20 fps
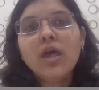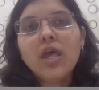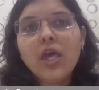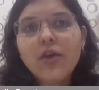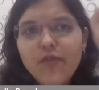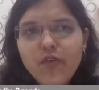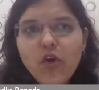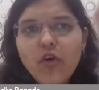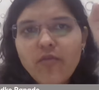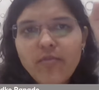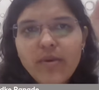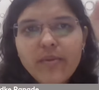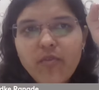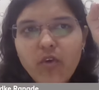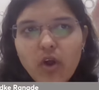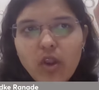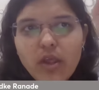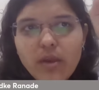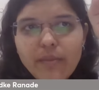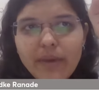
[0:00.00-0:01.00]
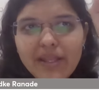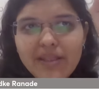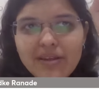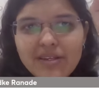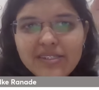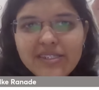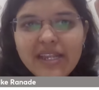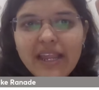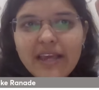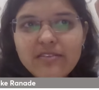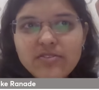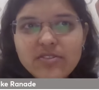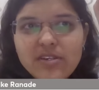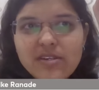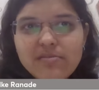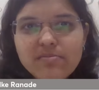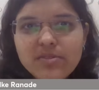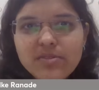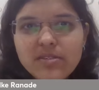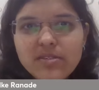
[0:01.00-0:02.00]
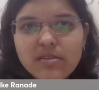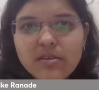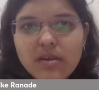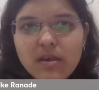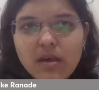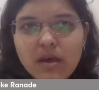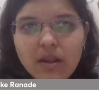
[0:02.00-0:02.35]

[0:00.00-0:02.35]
If you have been following my Thursday live streams